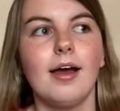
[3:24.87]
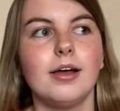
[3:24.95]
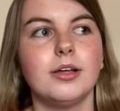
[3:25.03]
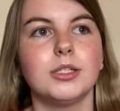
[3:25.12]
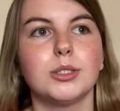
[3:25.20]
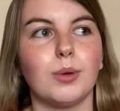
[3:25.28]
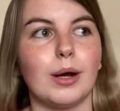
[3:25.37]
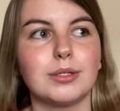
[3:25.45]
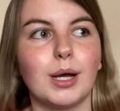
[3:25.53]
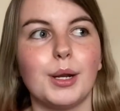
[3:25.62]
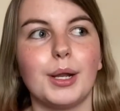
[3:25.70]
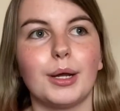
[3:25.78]
So I was
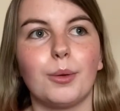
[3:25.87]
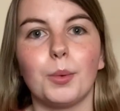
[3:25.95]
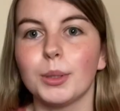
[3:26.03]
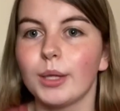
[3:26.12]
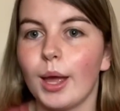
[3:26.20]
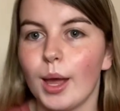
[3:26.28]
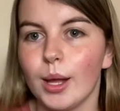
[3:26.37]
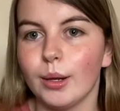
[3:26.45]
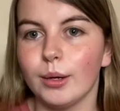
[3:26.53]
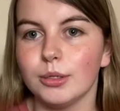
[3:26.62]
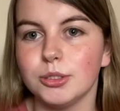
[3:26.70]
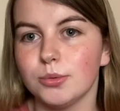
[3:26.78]
kind of like, what the hell
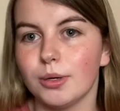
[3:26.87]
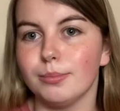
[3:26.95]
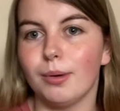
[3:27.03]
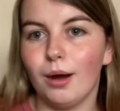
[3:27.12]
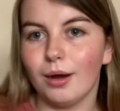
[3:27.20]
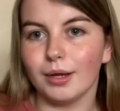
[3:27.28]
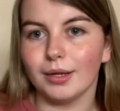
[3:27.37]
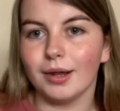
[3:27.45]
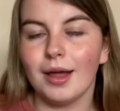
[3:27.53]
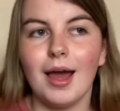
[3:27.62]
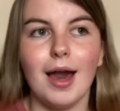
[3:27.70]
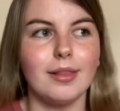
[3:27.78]
do I buy?
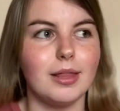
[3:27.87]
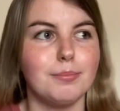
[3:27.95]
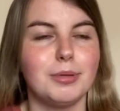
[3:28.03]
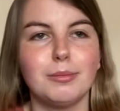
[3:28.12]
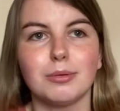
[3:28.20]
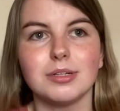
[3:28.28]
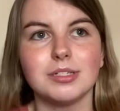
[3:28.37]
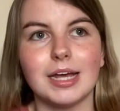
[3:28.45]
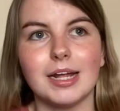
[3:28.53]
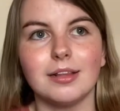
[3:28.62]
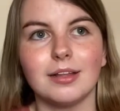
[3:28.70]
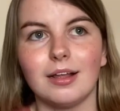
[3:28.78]
And then people are
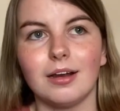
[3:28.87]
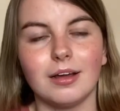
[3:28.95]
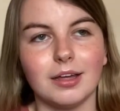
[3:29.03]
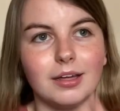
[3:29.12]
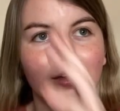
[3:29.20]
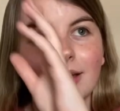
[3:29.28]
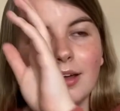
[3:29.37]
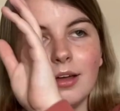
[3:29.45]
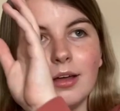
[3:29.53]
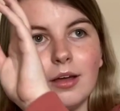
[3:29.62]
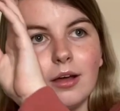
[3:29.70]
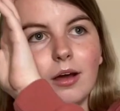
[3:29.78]
saying that like,
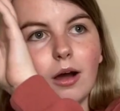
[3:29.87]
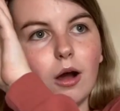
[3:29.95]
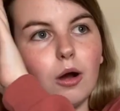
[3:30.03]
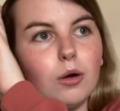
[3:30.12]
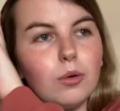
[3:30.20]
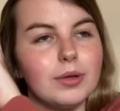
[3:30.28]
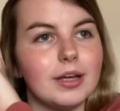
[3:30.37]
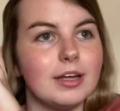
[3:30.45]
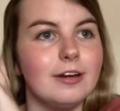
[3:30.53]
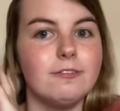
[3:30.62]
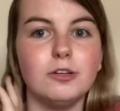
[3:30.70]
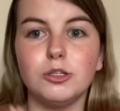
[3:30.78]
oh yeah, even
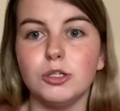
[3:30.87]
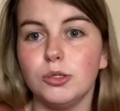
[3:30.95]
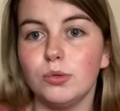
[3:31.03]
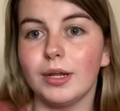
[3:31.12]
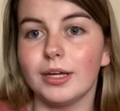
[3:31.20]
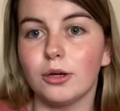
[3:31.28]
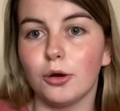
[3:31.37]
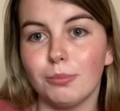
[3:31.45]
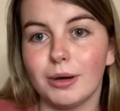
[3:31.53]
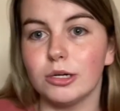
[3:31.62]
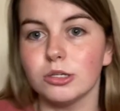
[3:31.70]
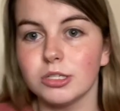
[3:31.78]
if you do like go
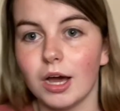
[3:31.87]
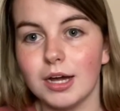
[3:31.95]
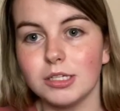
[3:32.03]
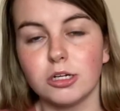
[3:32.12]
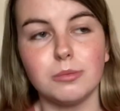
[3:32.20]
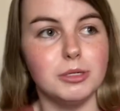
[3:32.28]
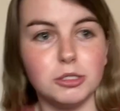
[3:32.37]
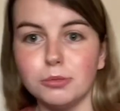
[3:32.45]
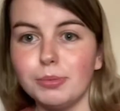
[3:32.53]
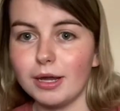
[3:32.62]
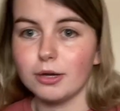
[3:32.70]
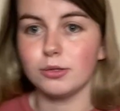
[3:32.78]
by your size, it could be too
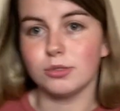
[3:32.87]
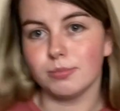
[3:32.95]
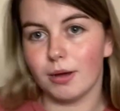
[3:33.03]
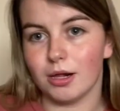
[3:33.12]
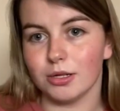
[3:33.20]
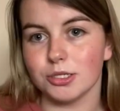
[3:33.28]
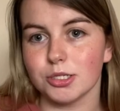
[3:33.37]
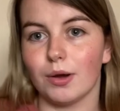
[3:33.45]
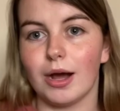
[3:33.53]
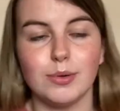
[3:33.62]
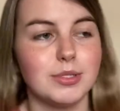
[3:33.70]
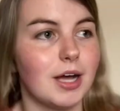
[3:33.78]
big or too small. So
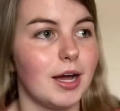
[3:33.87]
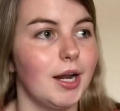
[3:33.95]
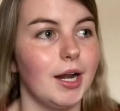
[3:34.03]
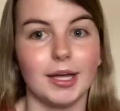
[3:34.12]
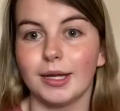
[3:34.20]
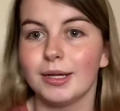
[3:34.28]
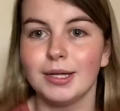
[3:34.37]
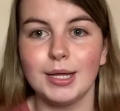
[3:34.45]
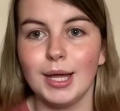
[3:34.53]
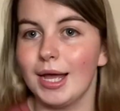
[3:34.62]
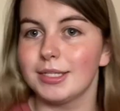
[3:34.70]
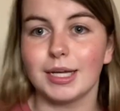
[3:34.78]
I was kind of like,
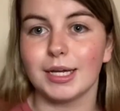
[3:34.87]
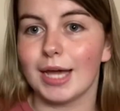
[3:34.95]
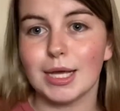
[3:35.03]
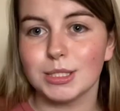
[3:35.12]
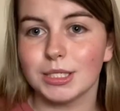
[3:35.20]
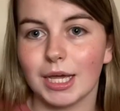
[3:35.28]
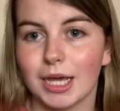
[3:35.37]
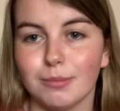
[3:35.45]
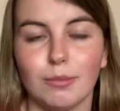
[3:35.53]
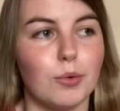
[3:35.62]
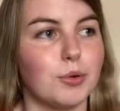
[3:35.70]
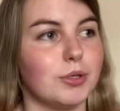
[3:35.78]
it's like a guessing
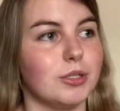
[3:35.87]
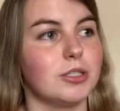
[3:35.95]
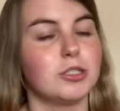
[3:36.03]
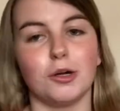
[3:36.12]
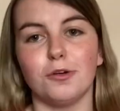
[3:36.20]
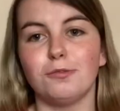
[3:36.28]
game ordering stuff.